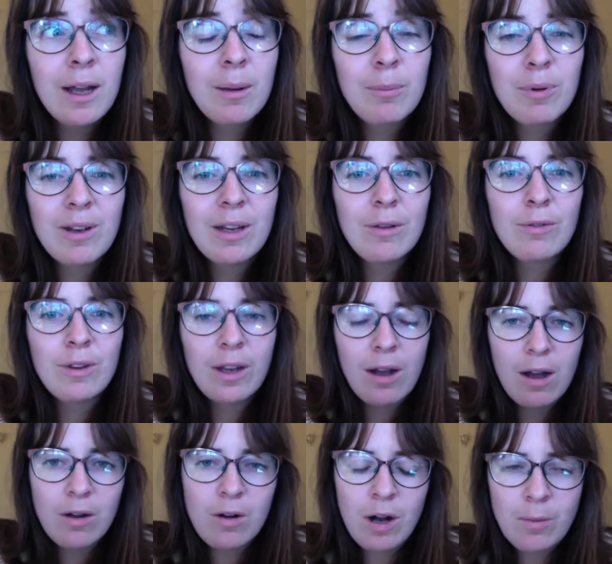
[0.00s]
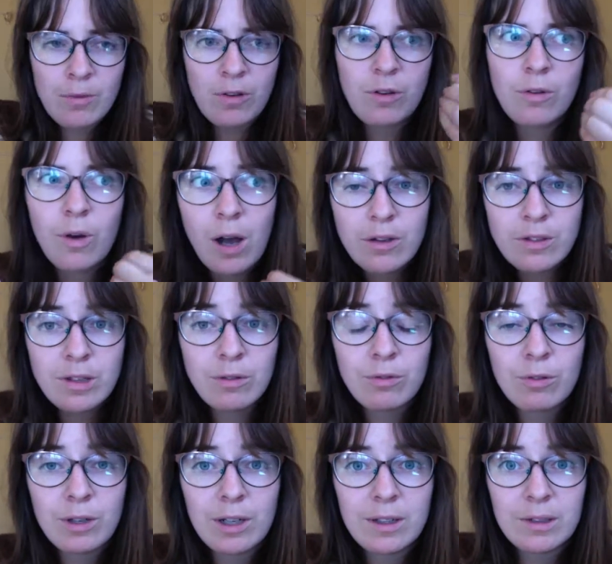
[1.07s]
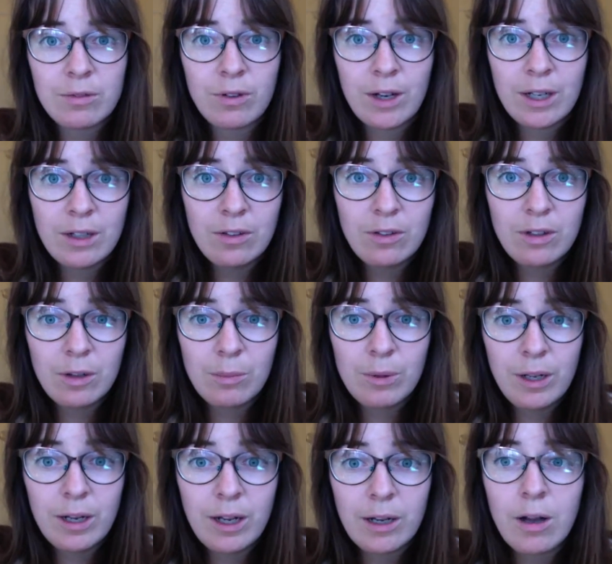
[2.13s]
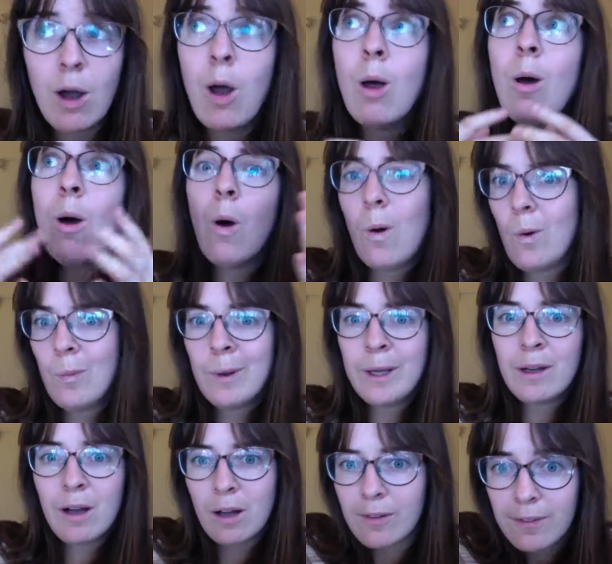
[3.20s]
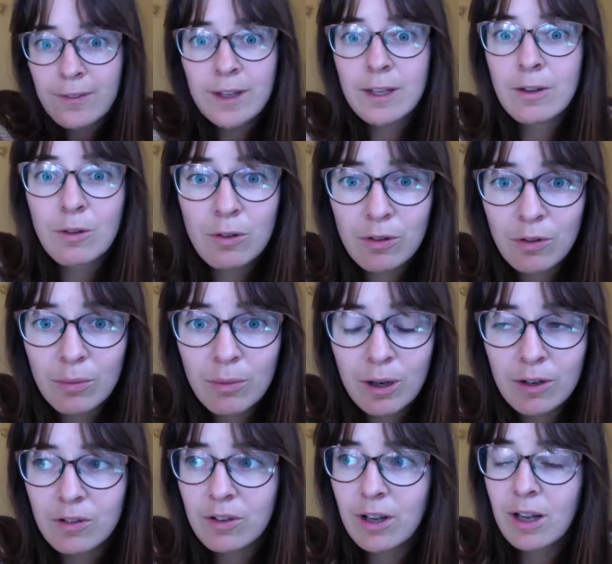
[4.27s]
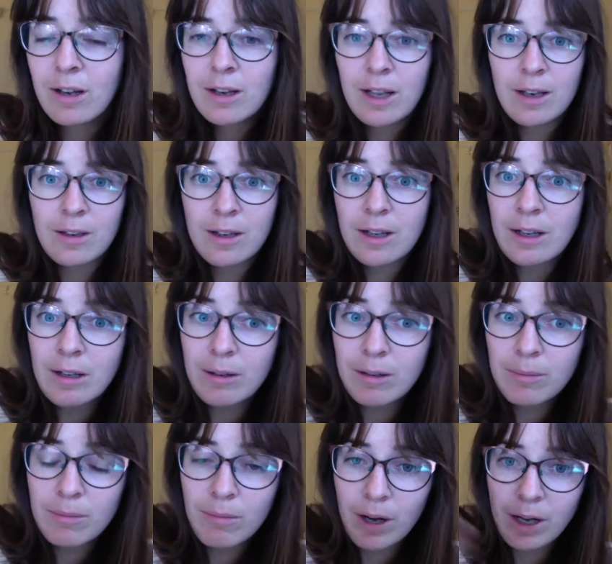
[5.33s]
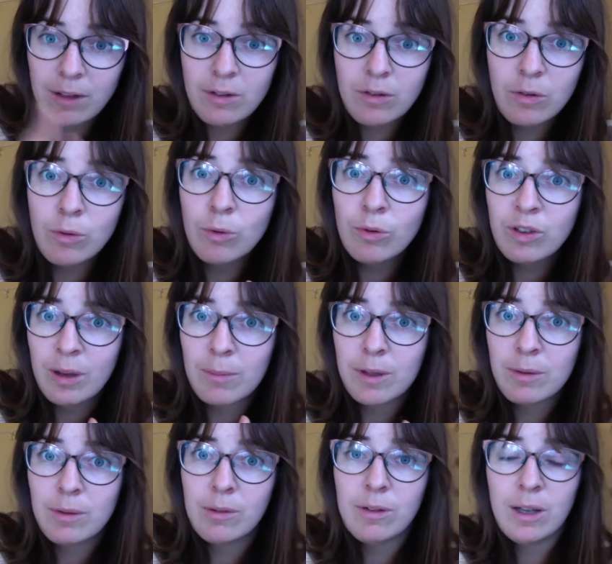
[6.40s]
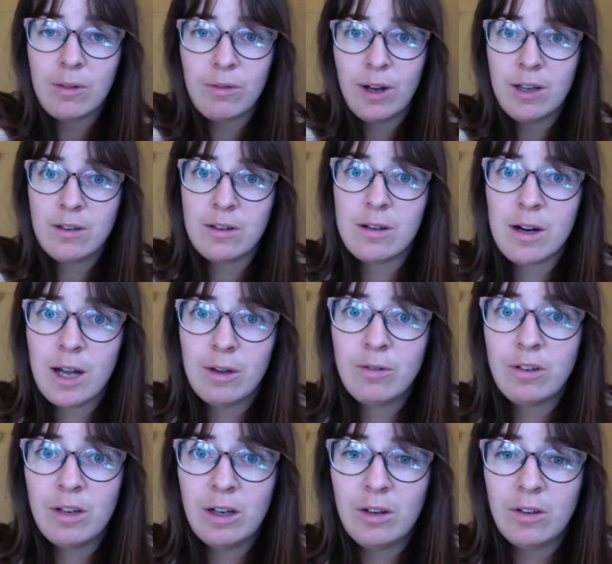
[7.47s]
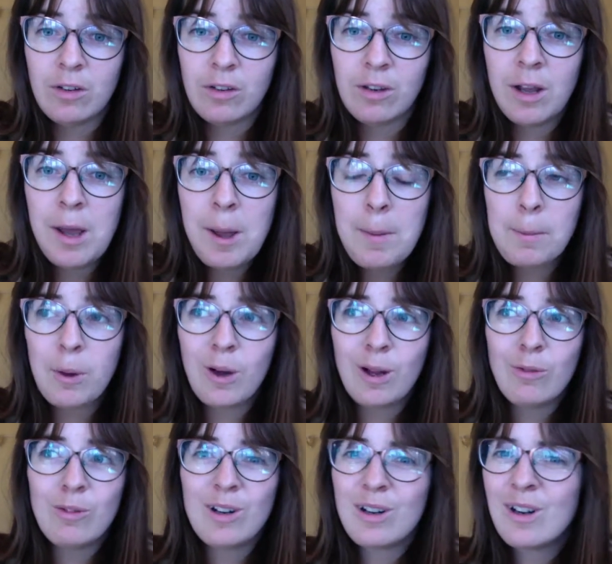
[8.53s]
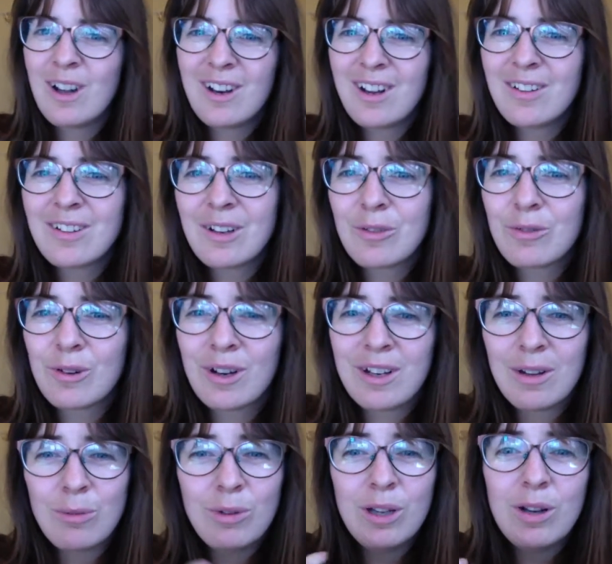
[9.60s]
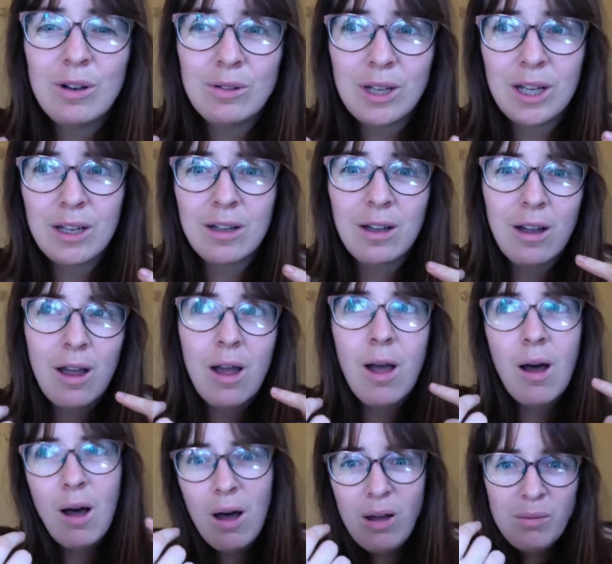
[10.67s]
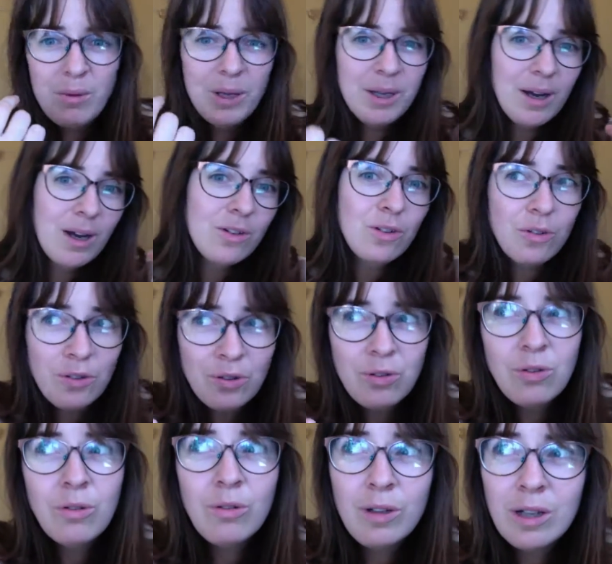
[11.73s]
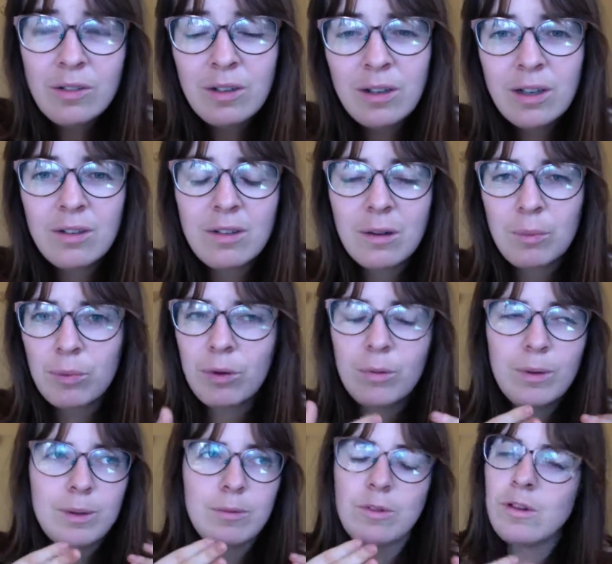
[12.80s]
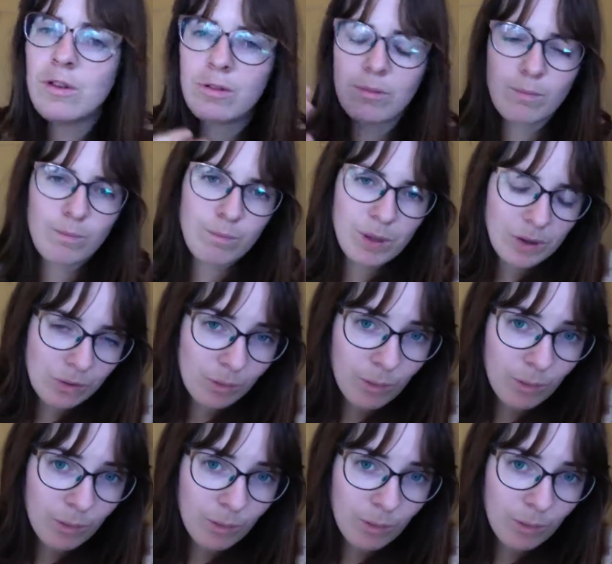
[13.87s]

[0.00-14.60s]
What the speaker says: But if they come to you asking for that advice, they'll be like, oh my God, thank you so much. And then they might do something with the advice and their life changes. But if they're not asking for it and we go like, oh my God, you should do this and this, they'll probably just build